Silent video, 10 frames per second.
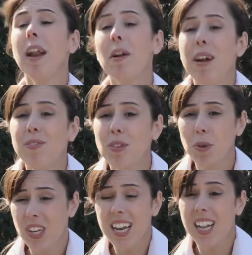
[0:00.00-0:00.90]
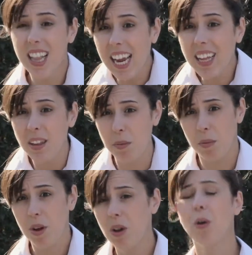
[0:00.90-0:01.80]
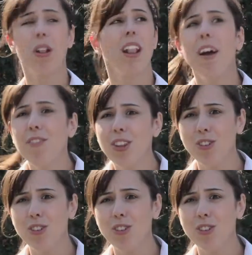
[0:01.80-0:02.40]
but I don't have to pretend to like them or to laugh at